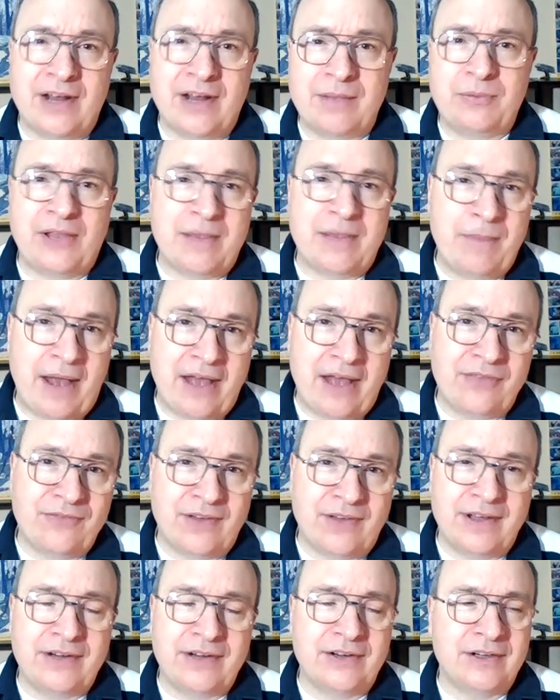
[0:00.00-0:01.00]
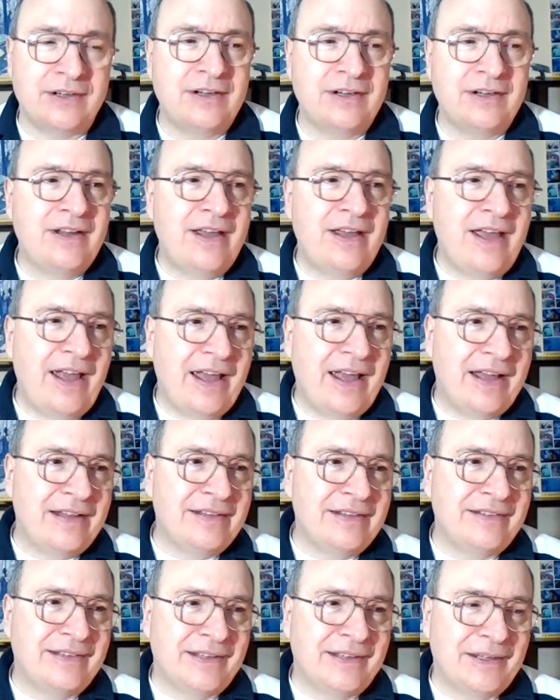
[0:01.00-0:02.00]
I play Pathfinder
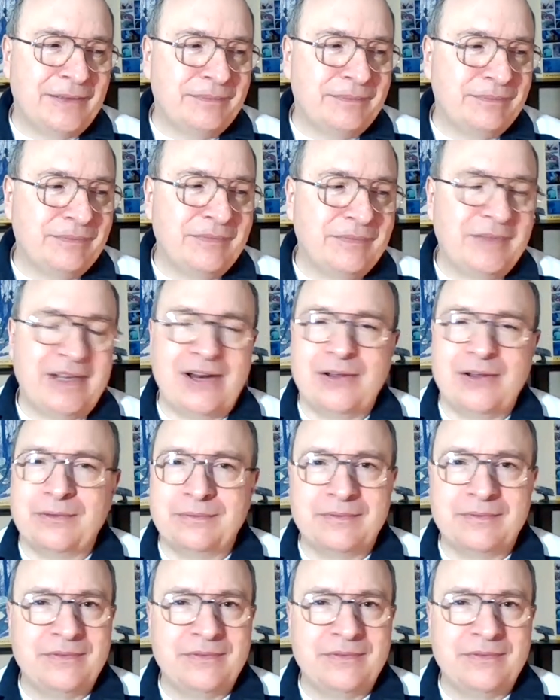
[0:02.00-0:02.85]
and you know,